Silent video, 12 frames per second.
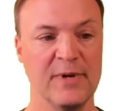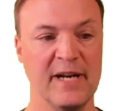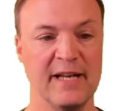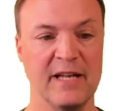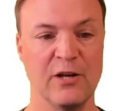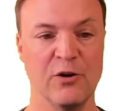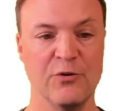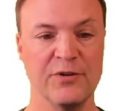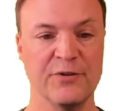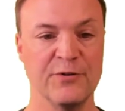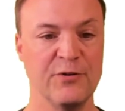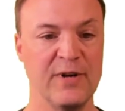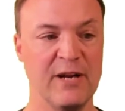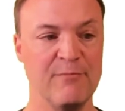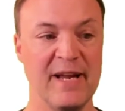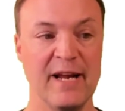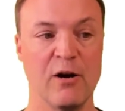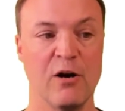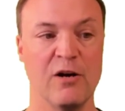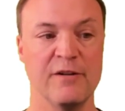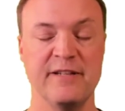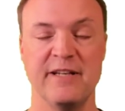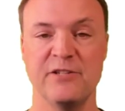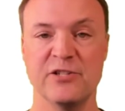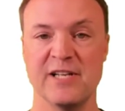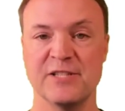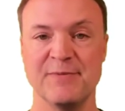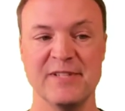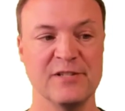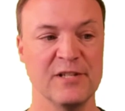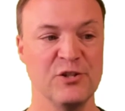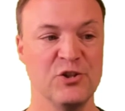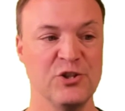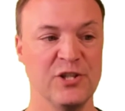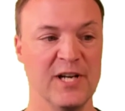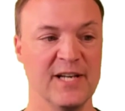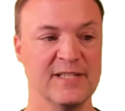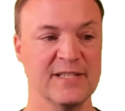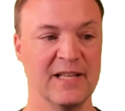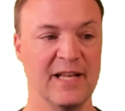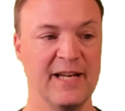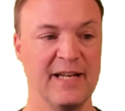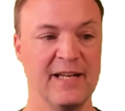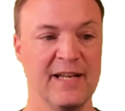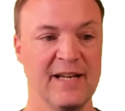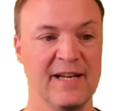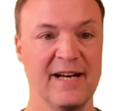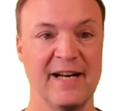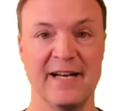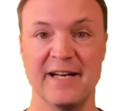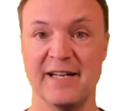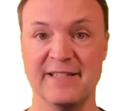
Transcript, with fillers: but I can go through and make all the adjustments just like uh,